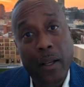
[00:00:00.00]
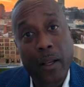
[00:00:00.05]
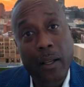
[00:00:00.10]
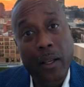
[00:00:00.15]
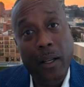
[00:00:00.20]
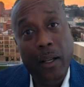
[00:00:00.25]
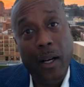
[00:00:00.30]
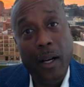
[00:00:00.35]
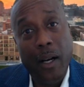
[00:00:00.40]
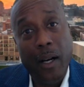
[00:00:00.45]

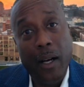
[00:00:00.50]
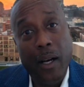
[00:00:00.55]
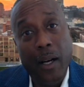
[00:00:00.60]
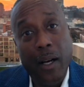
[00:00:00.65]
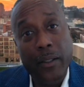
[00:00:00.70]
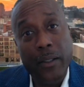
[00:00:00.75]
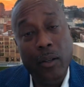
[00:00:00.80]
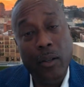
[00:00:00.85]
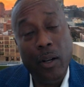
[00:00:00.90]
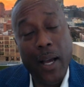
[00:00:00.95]

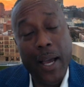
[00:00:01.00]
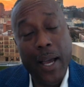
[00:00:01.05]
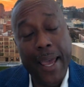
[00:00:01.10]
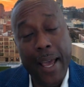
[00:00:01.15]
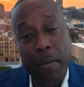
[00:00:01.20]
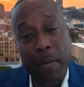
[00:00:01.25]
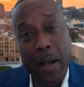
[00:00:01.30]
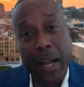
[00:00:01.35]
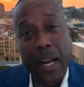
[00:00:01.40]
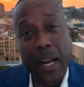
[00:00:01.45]
I
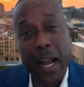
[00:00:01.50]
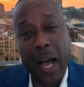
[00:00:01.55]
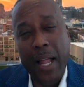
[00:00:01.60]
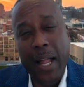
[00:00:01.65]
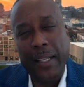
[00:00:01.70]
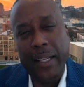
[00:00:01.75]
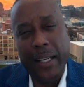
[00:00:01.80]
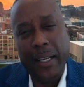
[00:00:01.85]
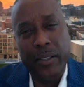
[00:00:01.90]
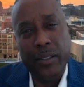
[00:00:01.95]
have my
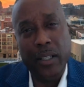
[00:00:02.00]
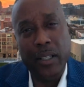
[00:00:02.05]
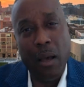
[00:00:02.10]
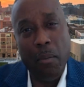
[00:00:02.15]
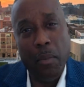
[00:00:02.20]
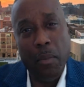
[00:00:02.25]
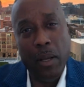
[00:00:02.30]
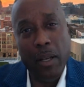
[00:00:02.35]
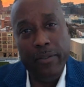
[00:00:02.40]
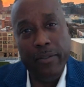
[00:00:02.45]
colleagues
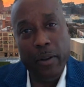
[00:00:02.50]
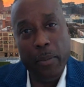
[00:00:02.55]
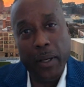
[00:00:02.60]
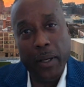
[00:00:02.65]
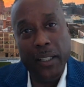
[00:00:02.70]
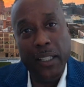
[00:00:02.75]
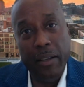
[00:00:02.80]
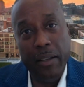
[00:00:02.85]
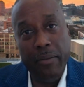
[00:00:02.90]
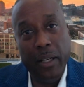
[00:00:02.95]
come in from the
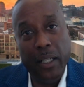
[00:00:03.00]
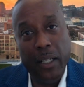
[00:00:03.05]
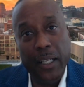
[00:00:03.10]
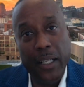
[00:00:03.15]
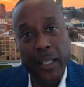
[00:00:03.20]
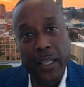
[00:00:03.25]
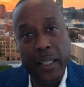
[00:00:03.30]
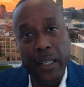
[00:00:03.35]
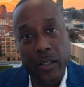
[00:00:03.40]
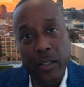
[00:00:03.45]
Cleveland
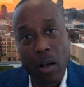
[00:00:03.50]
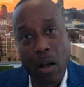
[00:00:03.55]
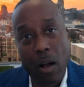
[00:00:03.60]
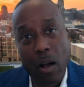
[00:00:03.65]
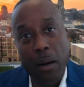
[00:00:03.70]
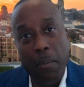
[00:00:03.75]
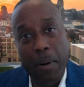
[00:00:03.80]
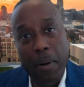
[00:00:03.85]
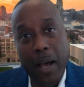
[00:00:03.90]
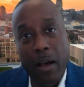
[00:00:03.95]
Clinic and talk
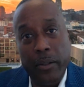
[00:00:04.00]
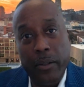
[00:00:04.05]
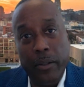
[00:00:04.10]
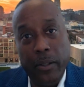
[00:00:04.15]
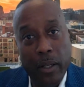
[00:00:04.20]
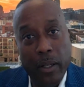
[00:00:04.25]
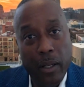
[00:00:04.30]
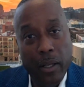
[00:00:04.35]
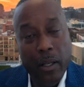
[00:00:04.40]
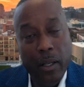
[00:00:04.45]
about,
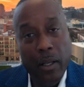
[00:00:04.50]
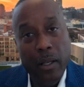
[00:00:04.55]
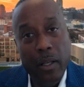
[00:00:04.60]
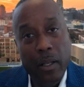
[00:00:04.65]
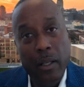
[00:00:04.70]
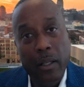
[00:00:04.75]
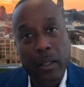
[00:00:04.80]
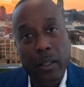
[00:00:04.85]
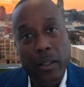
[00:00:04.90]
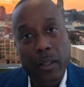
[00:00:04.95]

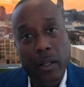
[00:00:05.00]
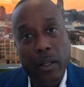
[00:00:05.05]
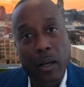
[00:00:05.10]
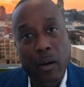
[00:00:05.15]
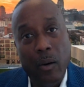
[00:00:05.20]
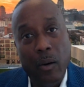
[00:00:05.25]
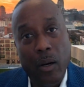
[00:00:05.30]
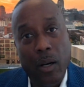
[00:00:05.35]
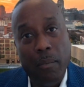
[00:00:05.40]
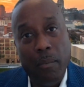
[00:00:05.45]

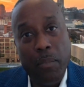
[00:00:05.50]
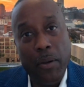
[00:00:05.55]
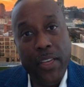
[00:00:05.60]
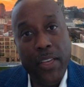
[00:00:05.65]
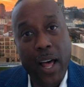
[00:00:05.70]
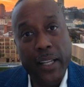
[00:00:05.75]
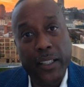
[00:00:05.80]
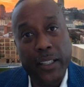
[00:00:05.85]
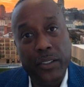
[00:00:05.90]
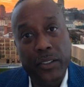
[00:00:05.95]
a
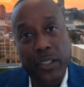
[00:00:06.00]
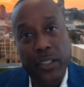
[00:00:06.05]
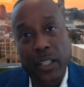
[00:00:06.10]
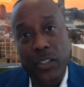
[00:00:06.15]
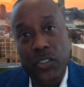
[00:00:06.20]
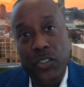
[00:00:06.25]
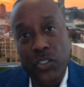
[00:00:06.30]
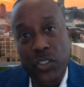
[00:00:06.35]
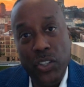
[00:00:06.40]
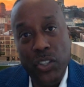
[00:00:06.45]
pathology
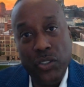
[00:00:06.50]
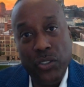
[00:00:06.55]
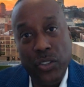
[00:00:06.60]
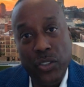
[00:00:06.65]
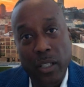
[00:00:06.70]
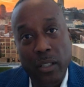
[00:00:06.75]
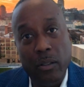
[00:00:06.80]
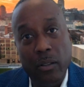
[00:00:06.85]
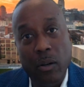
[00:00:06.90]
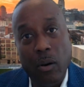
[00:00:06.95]

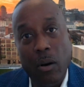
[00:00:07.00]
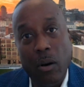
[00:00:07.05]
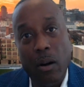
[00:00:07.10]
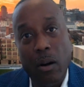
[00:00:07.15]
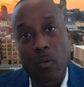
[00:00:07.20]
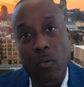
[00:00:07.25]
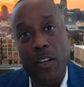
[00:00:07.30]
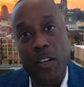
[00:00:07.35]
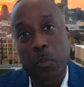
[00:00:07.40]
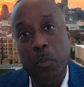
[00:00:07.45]
assistant or a
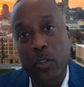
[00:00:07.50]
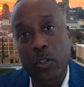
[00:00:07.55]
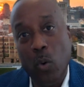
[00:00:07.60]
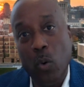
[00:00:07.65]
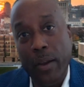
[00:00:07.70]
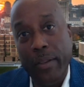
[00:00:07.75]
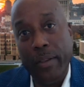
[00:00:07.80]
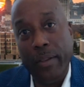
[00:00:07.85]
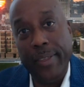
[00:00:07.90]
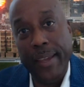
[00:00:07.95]

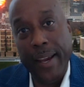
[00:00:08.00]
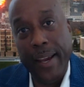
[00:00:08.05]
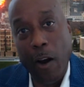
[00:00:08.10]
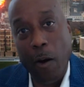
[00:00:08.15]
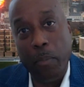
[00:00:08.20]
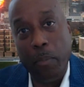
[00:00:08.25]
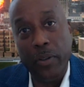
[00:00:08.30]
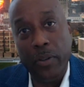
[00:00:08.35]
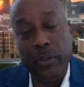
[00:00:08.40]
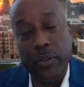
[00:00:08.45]
respiratory
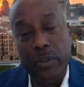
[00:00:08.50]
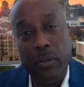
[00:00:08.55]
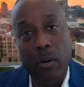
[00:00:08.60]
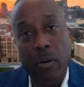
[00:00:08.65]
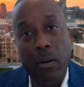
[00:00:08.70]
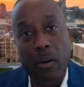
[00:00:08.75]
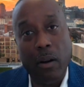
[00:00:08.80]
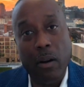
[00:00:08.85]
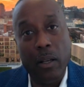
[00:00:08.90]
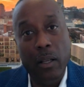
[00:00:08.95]
therapist
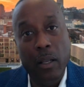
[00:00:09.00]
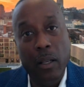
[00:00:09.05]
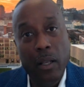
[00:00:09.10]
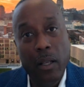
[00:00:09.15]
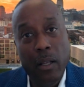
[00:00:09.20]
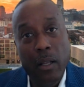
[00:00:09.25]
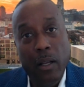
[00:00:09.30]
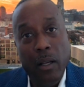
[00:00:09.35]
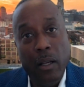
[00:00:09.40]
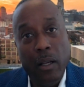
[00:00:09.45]
or
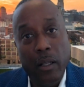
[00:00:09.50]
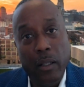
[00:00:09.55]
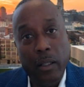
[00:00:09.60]
a